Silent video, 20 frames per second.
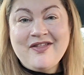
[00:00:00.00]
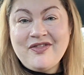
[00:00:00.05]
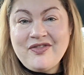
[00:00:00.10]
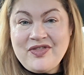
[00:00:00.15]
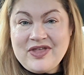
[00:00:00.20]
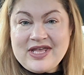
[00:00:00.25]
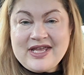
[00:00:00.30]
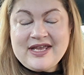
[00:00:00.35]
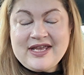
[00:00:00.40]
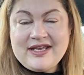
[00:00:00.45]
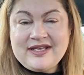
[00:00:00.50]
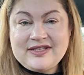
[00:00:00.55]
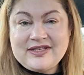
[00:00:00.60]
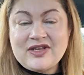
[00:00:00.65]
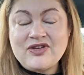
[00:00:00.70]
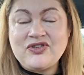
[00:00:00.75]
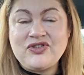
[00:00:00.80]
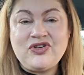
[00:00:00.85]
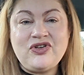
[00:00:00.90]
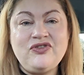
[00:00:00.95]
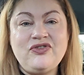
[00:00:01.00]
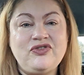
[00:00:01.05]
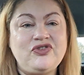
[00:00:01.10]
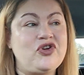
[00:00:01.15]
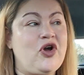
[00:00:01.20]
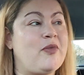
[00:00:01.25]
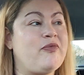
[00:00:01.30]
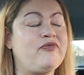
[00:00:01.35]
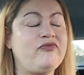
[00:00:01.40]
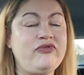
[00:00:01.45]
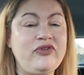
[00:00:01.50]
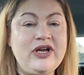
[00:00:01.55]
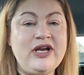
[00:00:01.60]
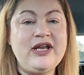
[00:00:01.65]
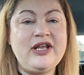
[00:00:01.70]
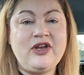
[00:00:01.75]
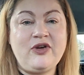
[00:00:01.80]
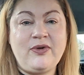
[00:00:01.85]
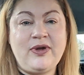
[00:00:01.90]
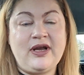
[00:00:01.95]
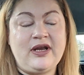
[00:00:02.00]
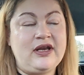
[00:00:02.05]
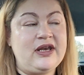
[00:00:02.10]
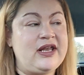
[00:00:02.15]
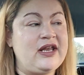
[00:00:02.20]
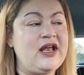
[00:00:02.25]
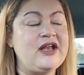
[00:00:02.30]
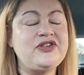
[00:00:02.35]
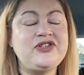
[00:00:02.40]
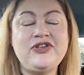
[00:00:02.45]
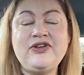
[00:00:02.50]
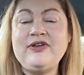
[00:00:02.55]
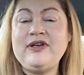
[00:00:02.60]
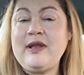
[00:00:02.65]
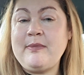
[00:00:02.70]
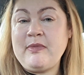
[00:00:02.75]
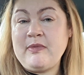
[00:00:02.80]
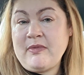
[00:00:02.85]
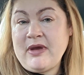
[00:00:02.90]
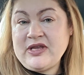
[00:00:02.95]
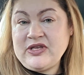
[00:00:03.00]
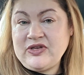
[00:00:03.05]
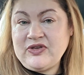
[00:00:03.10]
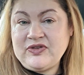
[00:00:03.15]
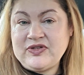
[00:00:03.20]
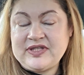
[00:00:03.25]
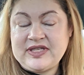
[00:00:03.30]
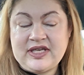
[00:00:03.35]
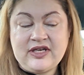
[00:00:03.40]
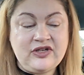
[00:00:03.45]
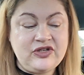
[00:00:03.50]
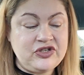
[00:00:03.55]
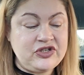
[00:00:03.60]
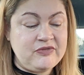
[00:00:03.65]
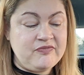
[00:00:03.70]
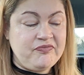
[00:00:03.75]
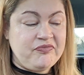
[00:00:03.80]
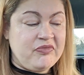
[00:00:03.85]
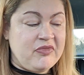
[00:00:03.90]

These do the job really quickly, and I do limit my usage.